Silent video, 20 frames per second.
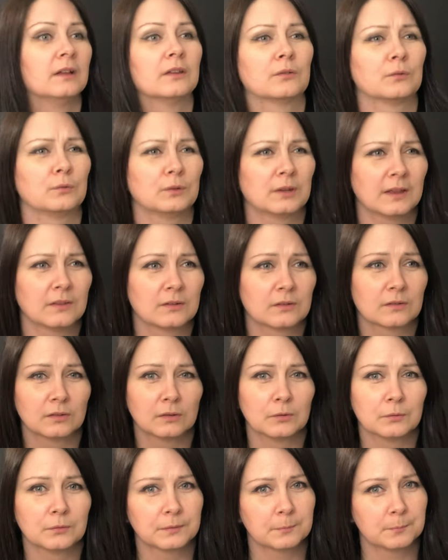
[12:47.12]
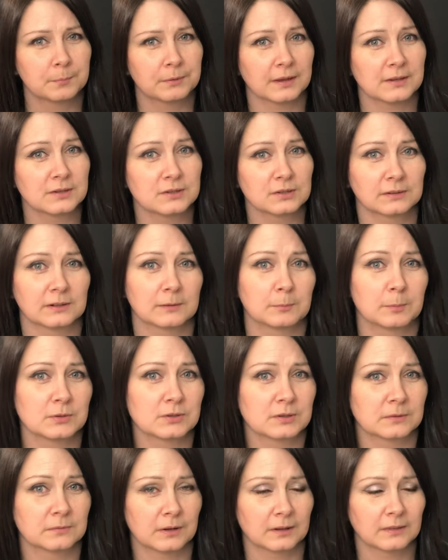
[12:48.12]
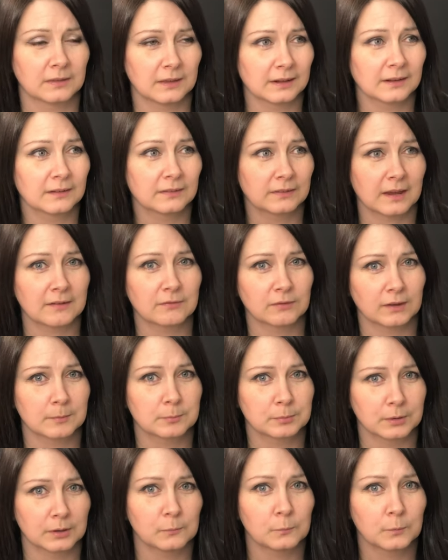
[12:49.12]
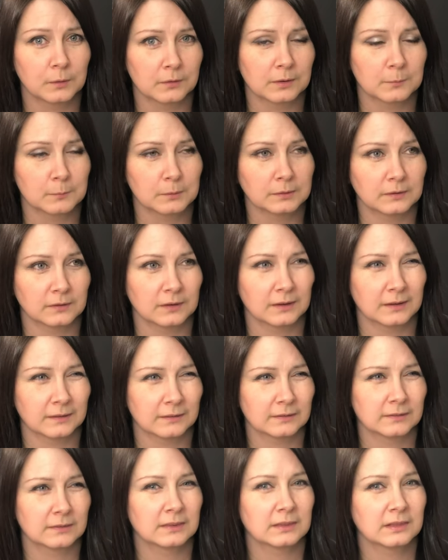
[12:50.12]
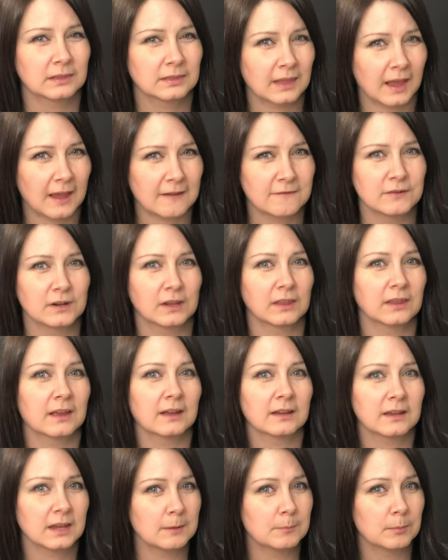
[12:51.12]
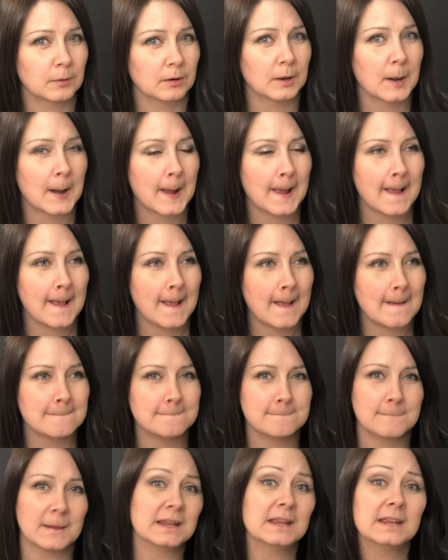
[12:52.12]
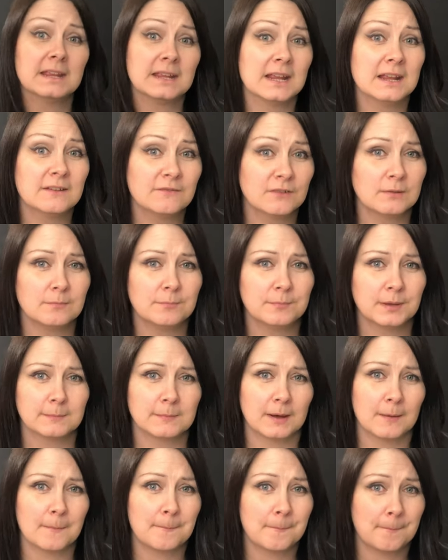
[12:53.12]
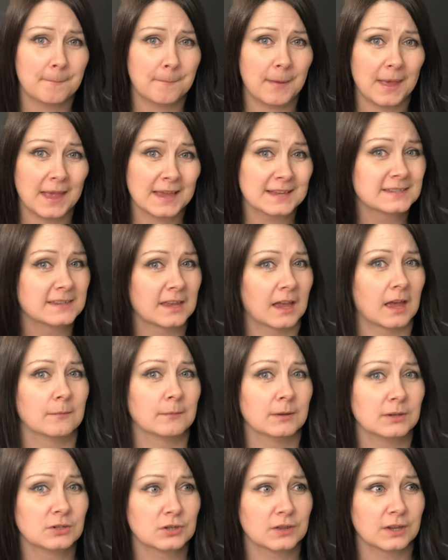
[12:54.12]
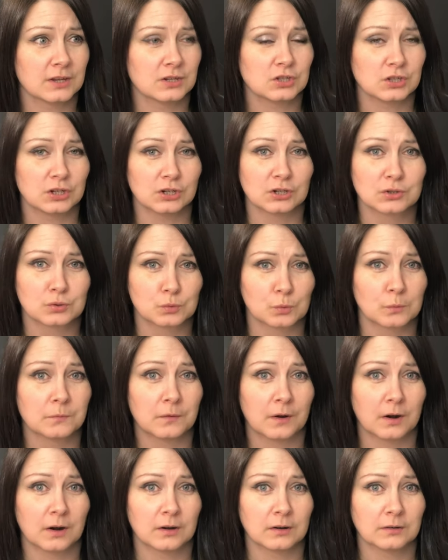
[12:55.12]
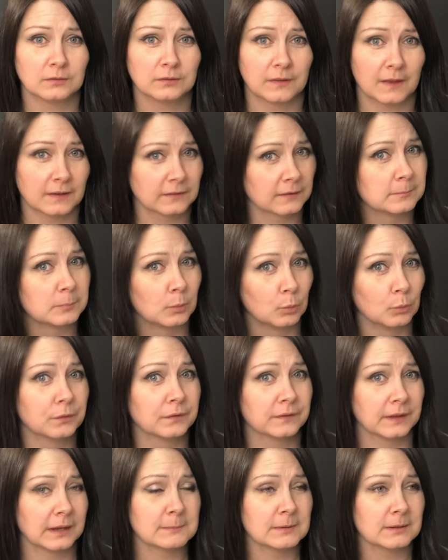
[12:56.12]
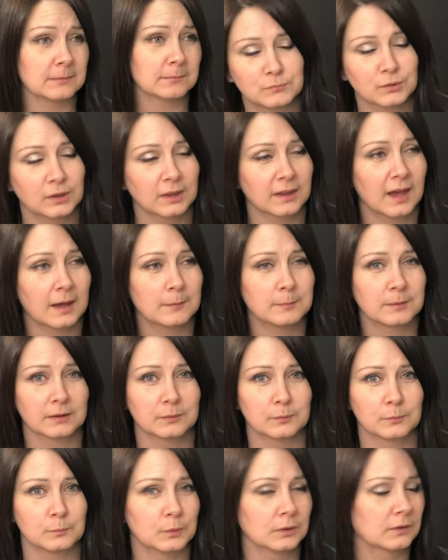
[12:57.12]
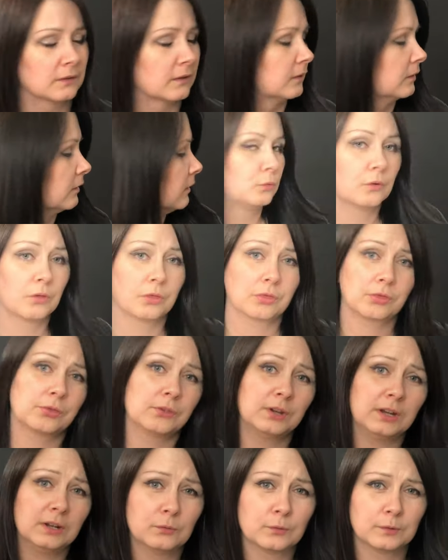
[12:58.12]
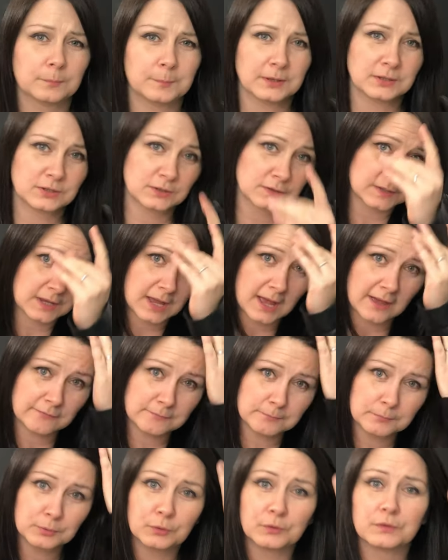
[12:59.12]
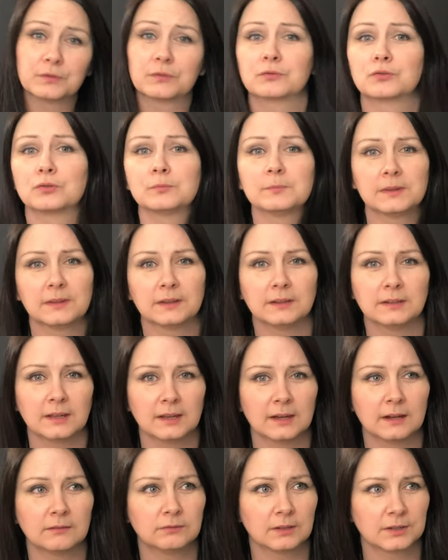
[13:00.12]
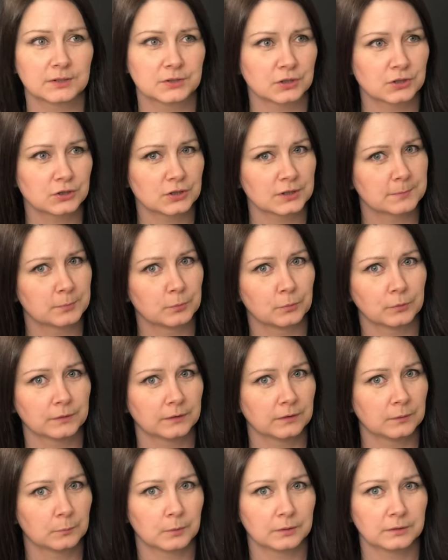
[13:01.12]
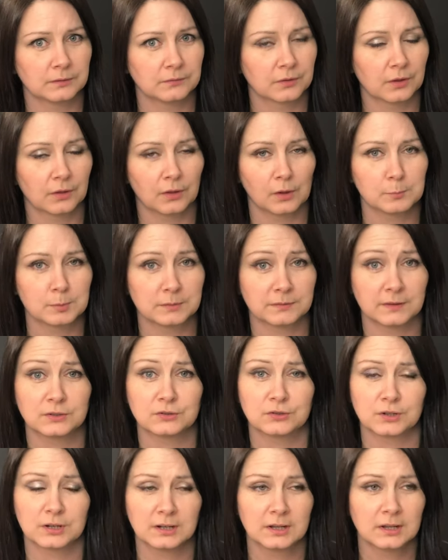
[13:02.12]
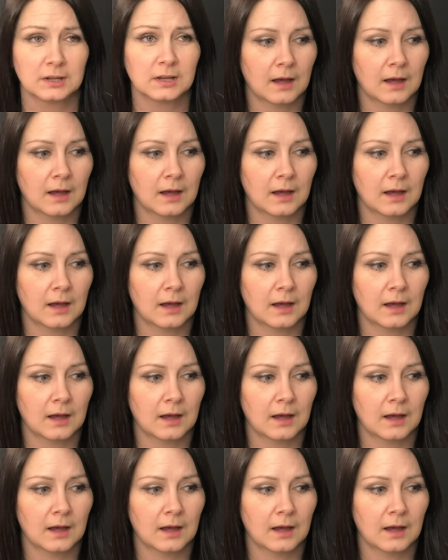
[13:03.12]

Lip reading: So yeah, there's loads of potential in this picture, but I think it's definitely a print worthy one. I think it's definitely a keeper. Might even be my best image this year so far. Now that's a bold statement. I'm really happy this one worked out. Well, three of those pictures I haven't put on social media yet. I've literally just posted the one of the Loup of Fintry.